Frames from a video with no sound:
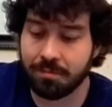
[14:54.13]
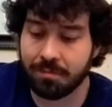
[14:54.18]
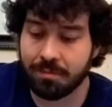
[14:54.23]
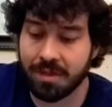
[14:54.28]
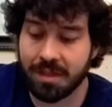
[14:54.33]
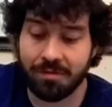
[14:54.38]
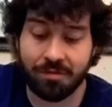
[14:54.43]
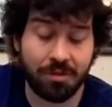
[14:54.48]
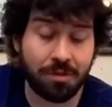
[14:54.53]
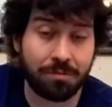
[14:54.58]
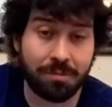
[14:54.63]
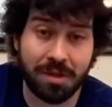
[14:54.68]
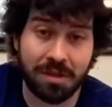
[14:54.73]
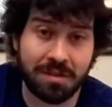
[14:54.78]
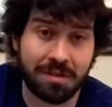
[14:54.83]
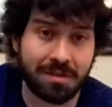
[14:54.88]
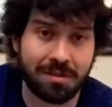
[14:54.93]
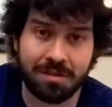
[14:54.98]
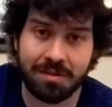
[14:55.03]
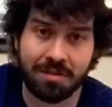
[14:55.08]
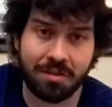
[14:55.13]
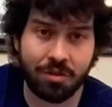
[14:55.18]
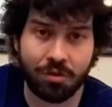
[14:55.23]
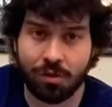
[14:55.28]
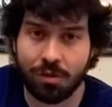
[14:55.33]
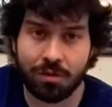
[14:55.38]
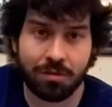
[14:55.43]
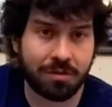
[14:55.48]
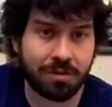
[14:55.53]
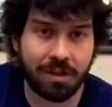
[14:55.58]
even the best in the
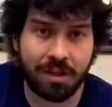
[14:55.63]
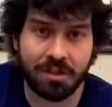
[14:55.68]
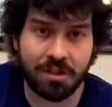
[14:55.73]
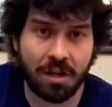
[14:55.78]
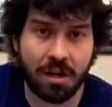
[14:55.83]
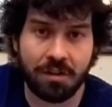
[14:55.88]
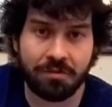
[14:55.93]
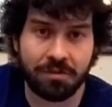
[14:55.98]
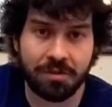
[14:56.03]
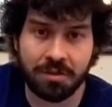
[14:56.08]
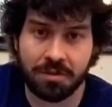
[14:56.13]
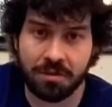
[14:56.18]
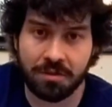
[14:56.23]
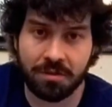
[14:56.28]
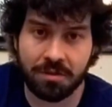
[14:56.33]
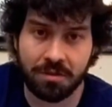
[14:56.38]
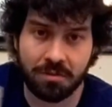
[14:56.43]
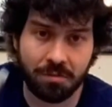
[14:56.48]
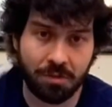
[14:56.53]
Zero/Alpha series,